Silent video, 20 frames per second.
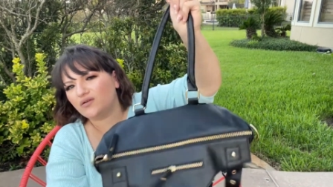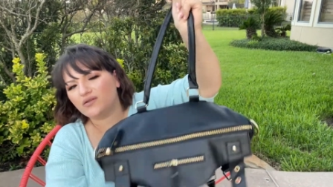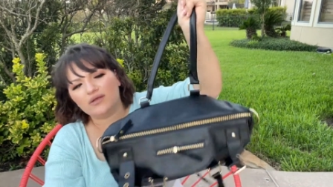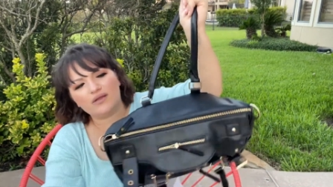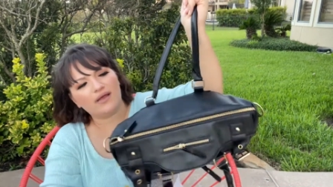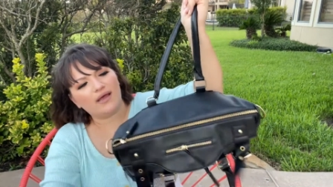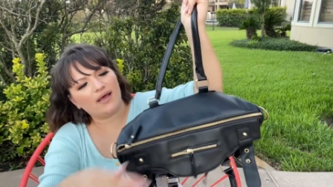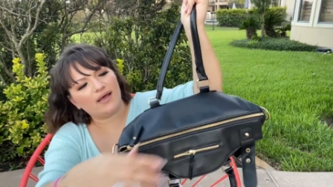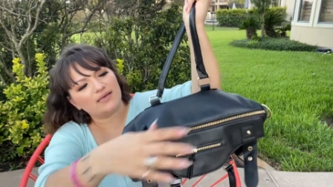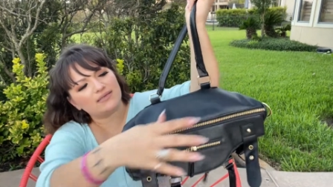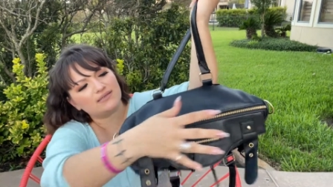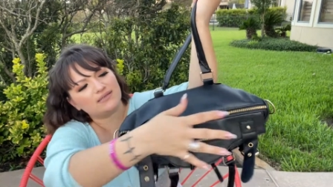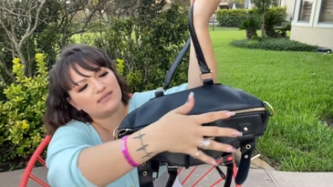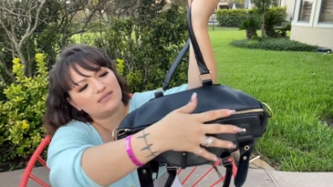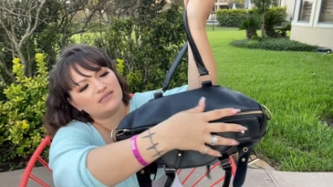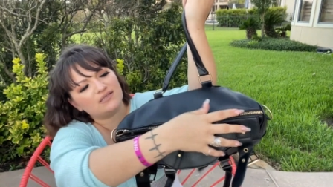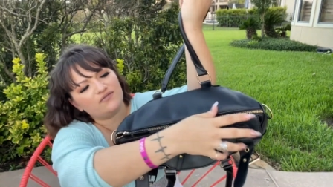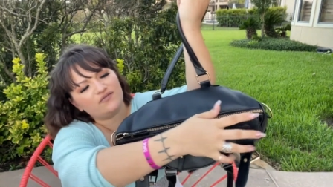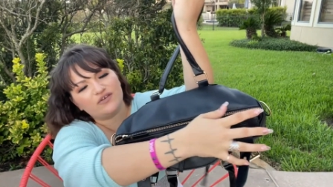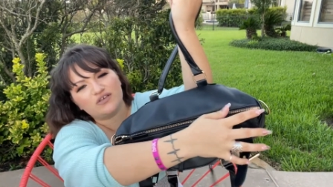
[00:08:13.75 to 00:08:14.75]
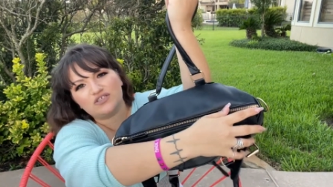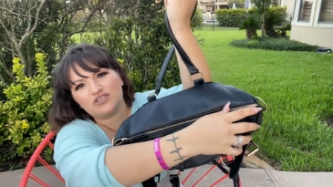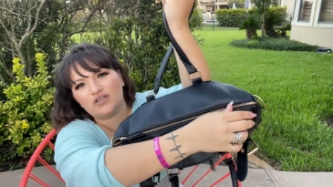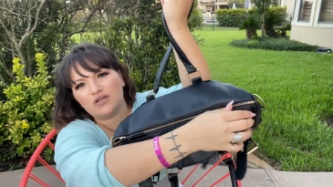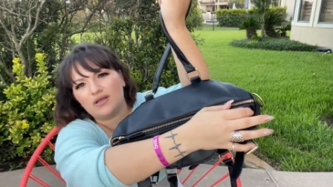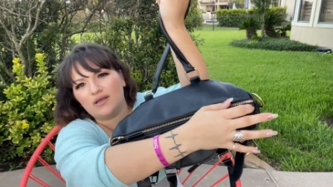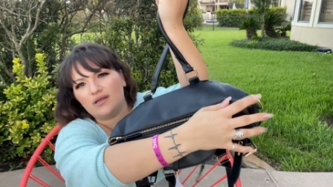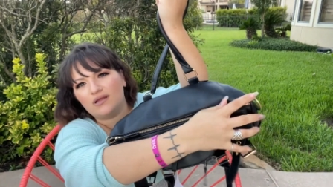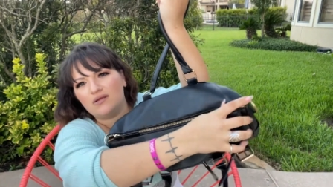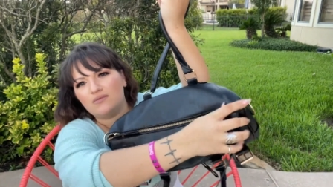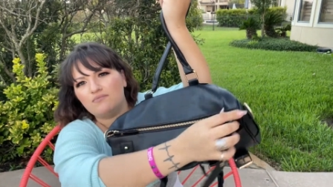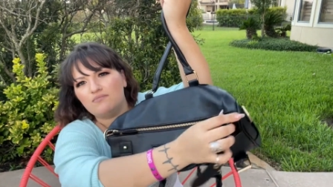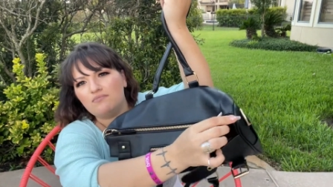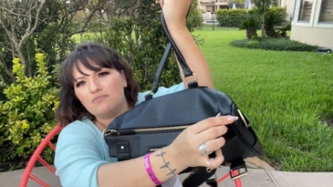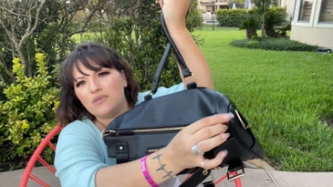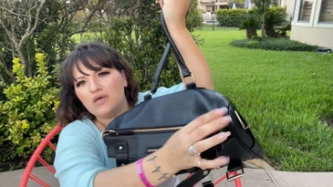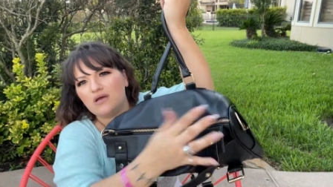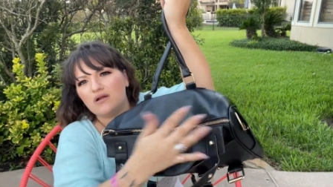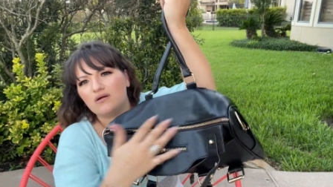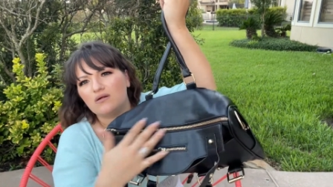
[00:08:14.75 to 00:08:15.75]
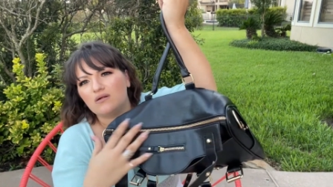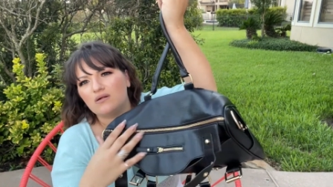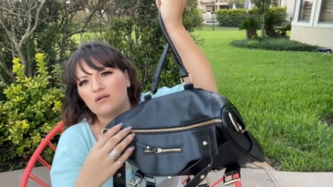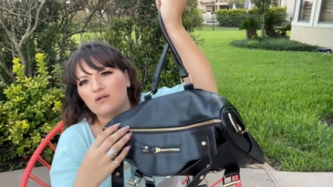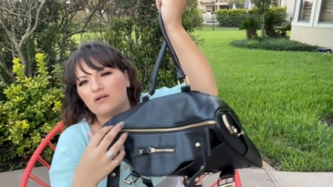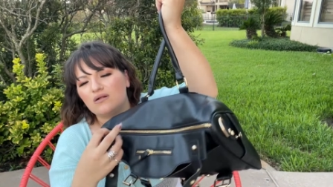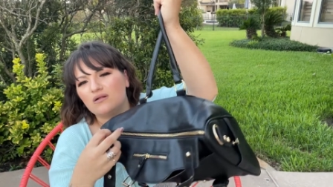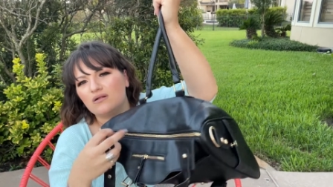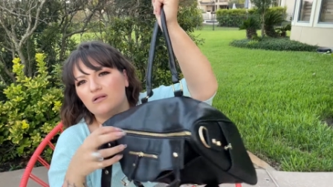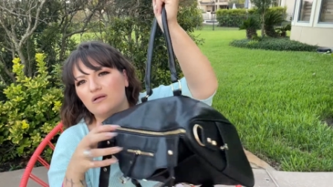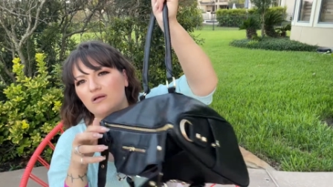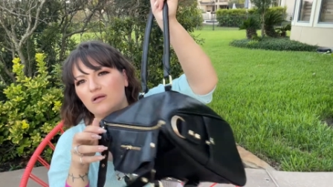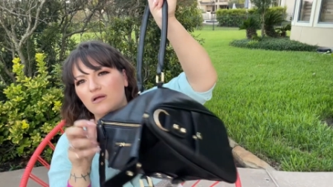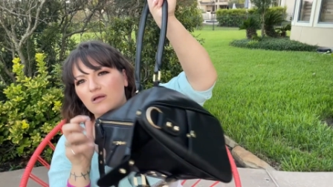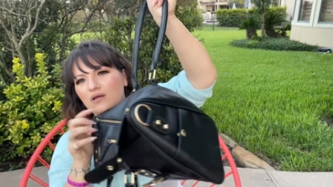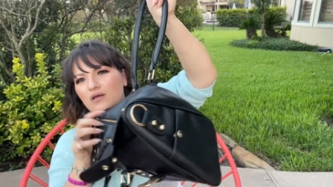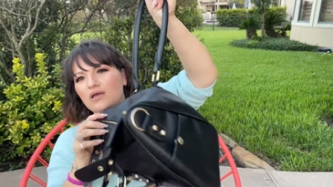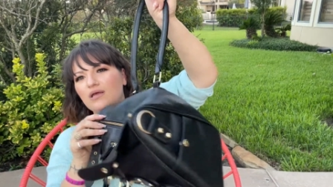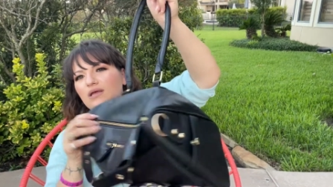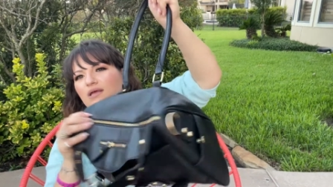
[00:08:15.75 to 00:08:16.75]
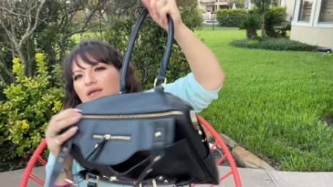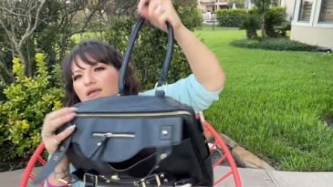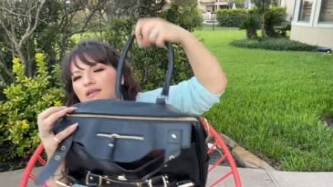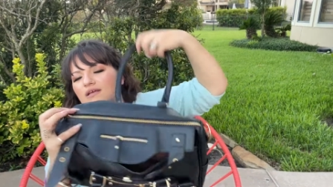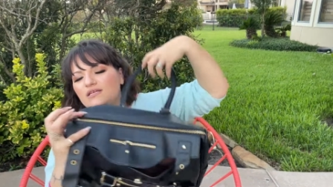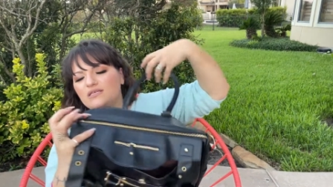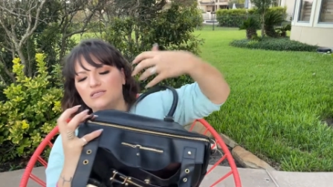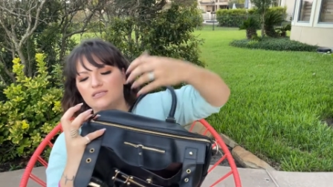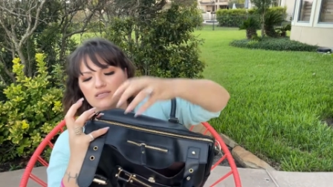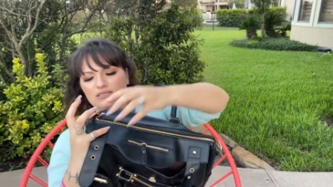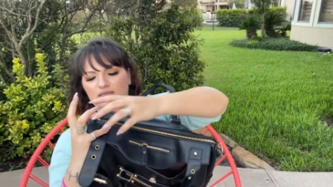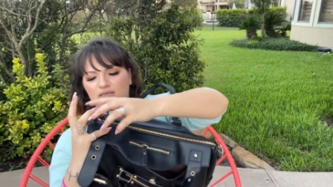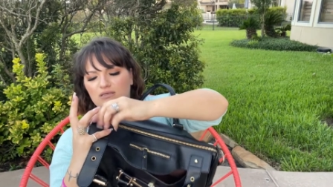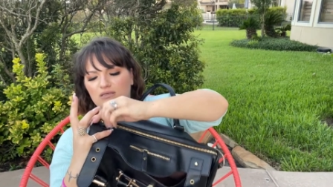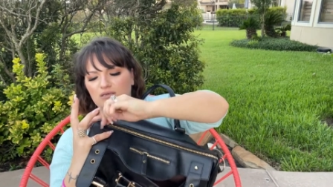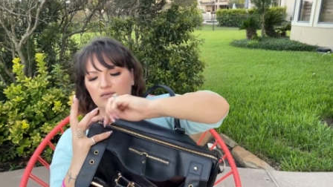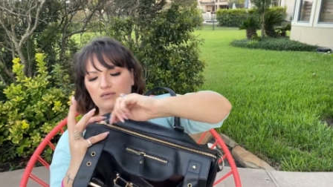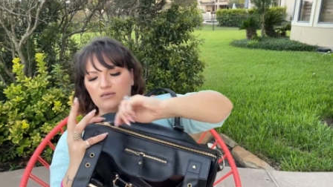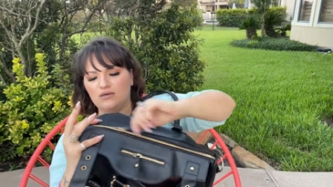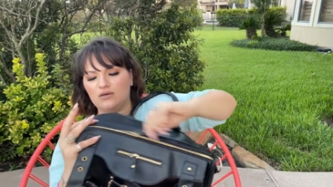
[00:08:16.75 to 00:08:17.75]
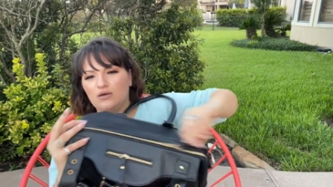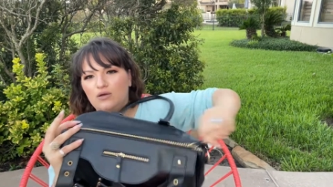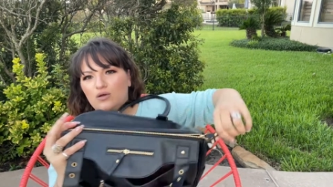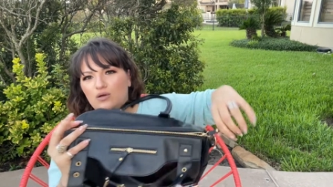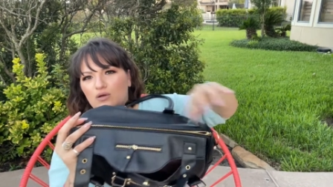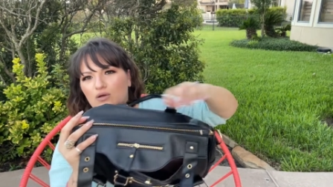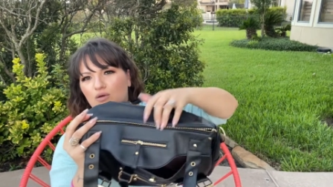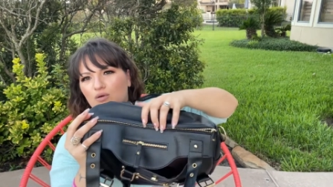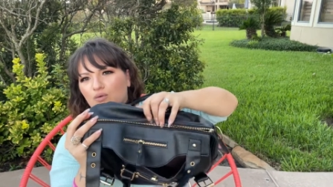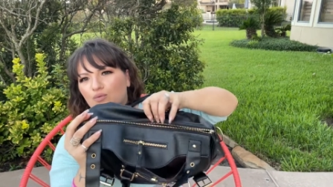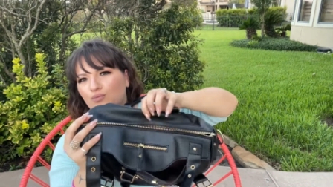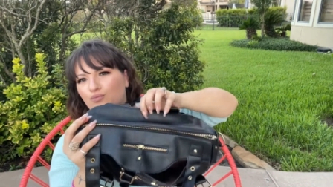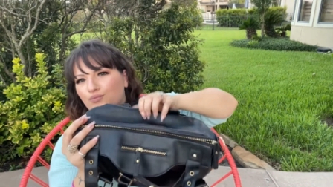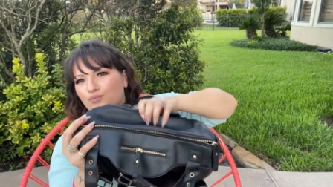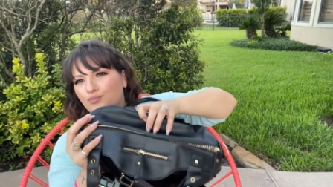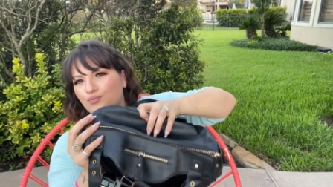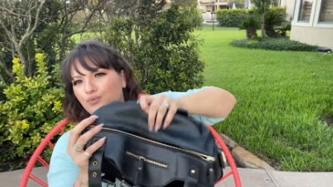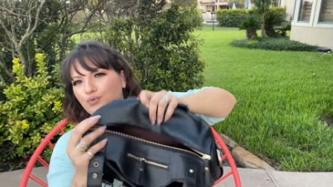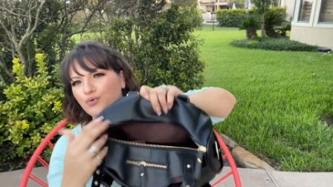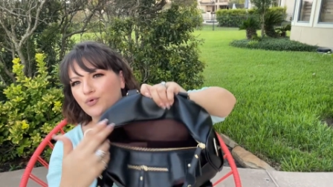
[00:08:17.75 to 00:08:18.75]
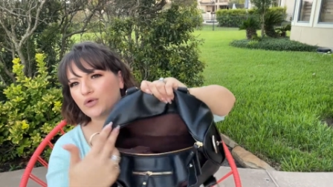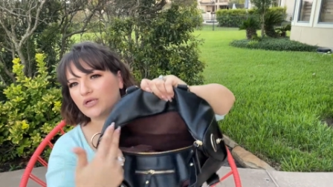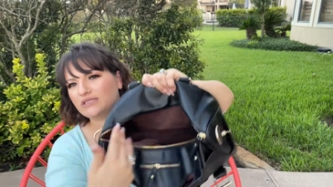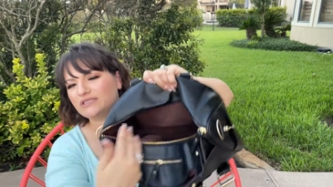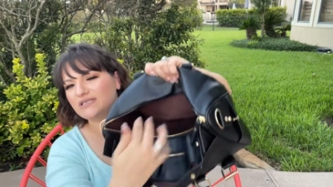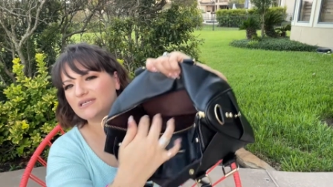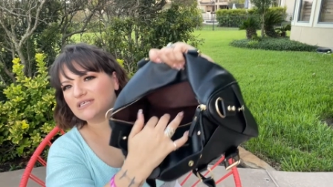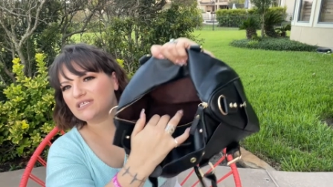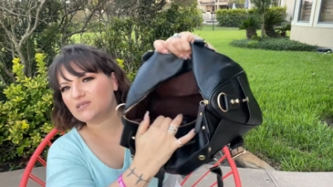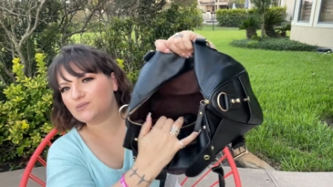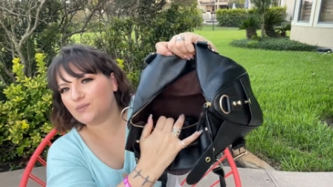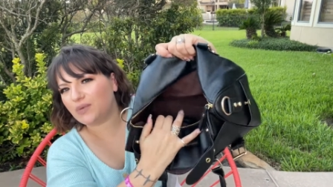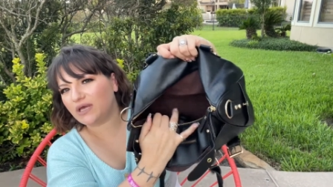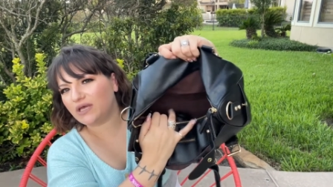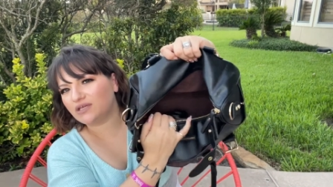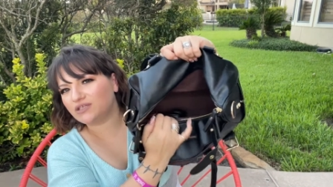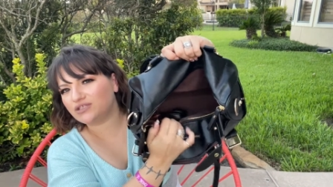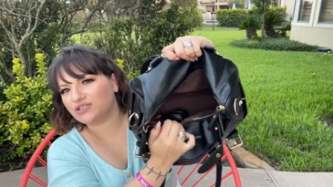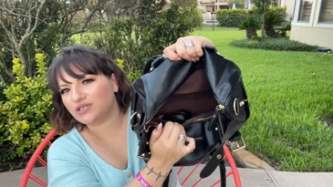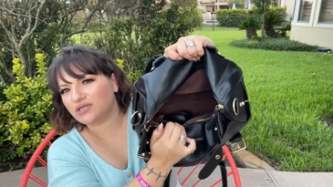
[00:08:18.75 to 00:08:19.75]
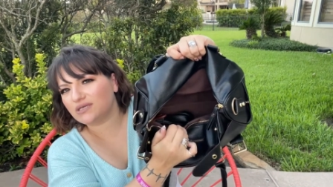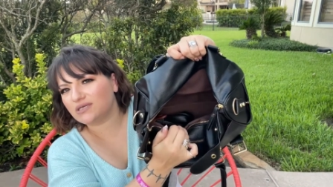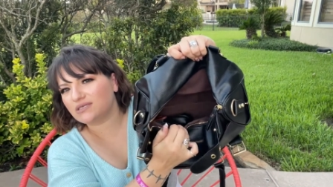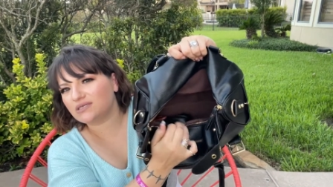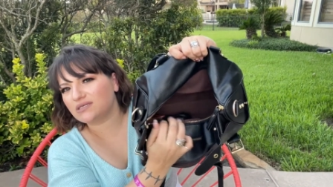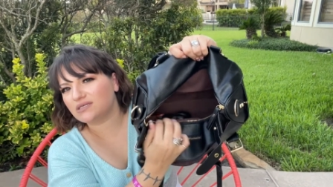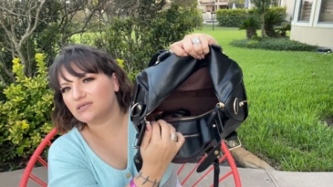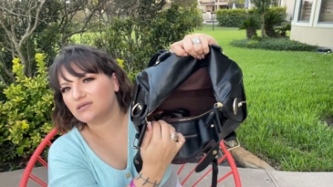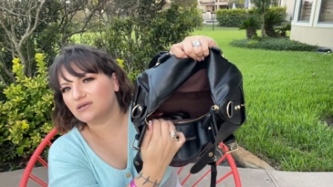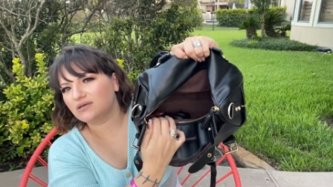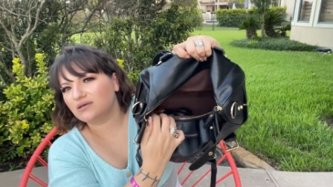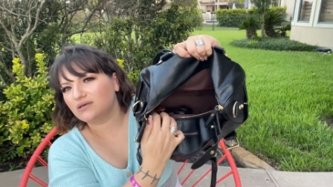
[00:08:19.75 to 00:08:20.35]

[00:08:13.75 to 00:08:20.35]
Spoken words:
Then it has this division in the middle. It is pretty spacious.